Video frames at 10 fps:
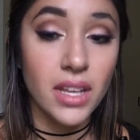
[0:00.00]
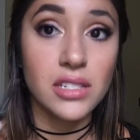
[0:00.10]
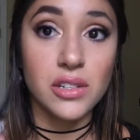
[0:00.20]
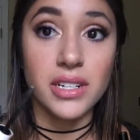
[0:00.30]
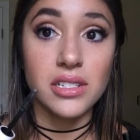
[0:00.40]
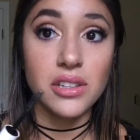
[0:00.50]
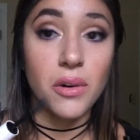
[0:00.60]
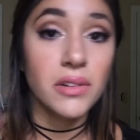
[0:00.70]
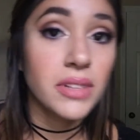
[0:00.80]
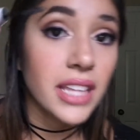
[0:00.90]
So I just
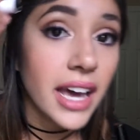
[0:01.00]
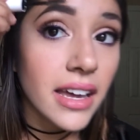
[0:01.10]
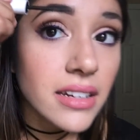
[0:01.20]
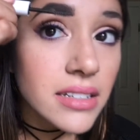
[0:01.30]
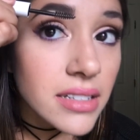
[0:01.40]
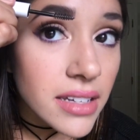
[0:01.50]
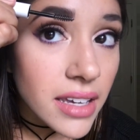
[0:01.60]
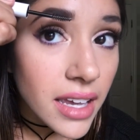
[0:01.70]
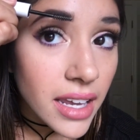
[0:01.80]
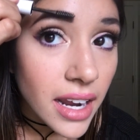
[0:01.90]
go in with that,
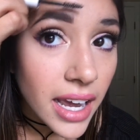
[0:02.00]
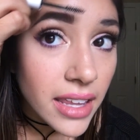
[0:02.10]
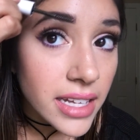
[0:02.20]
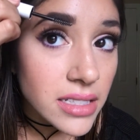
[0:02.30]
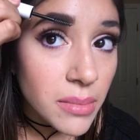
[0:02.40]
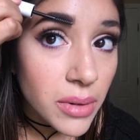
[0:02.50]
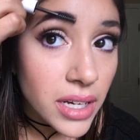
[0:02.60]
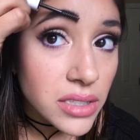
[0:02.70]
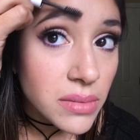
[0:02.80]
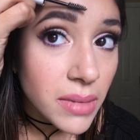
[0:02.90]
and I like to
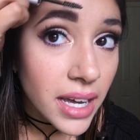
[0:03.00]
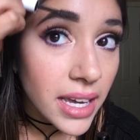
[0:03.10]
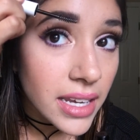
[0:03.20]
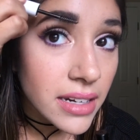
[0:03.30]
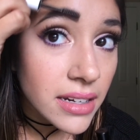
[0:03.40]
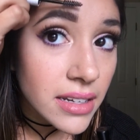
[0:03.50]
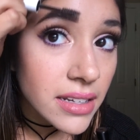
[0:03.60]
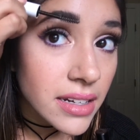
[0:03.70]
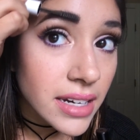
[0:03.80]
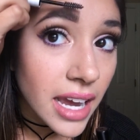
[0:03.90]
brush mine.
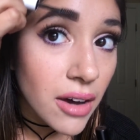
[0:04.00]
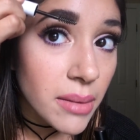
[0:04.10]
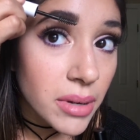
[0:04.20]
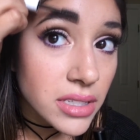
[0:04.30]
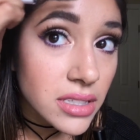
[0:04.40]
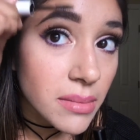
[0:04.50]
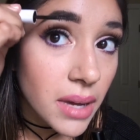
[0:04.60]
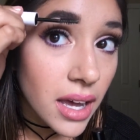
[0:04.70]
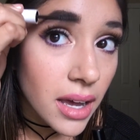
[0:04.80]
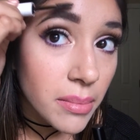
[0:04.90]
Now I brush them
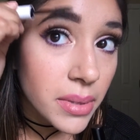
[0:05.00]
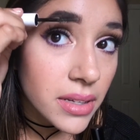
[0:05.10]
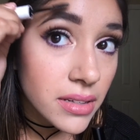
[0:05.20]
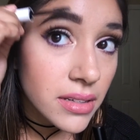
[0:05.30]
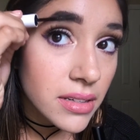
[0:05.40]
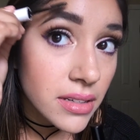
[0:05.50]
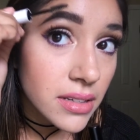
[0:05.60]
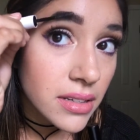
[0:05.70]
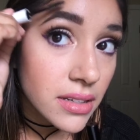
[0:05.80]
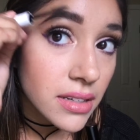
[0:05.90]
up
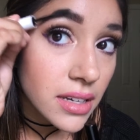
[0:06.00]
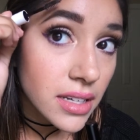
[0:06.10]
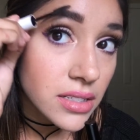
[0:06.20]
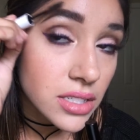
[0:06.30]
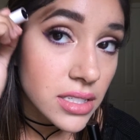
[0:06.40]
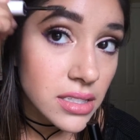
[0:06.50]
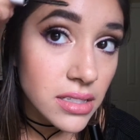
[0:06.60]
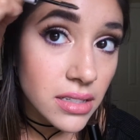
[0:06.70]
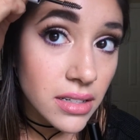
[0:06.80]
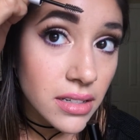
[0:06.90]
and
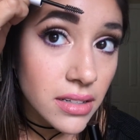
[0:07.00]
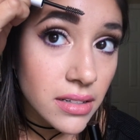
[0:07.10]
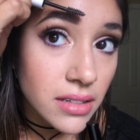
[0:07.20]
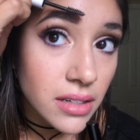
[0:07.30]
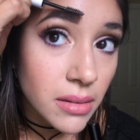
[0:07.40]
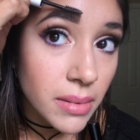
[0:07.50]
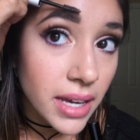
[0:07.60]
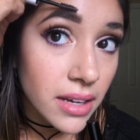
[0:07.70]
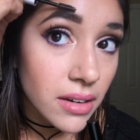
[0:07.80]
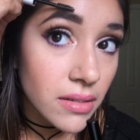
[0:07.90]
just go
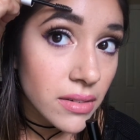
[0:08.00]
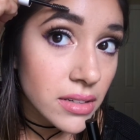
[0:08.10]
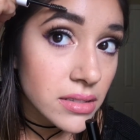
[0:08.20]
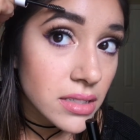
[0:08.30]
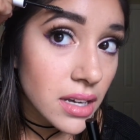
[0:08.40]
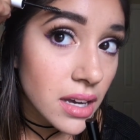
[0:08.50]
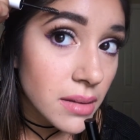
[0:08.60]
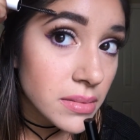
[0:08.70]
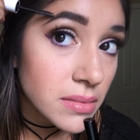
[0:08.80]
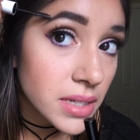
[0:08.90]
back over on
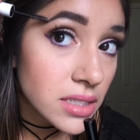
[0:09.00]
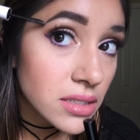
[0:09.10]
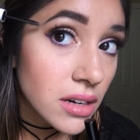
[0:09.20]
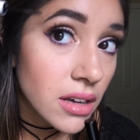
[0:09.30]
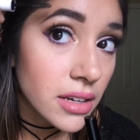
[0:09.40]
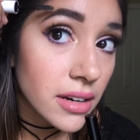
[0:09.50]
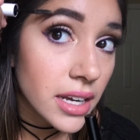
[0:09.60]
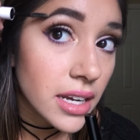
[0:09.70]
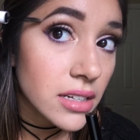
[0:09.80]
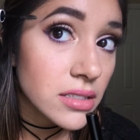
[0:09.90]
top to make sure all your
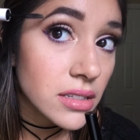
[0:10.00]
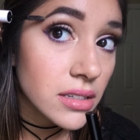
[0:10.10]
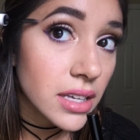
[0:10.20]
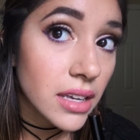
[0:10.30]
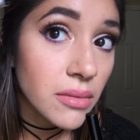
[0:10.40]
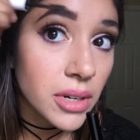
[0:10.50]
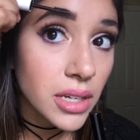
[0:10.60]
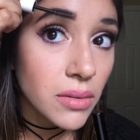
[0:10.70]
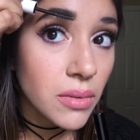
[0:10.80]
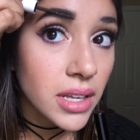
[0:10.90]
hairs are laying where
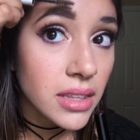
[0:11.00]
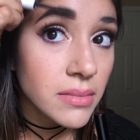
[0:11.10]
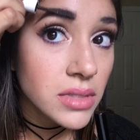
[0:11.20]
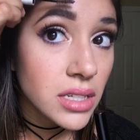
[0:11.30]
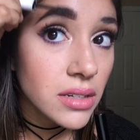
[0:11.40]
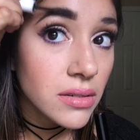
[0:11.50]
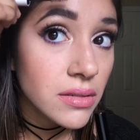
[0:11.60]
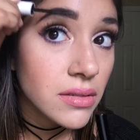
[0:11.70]
you want them to.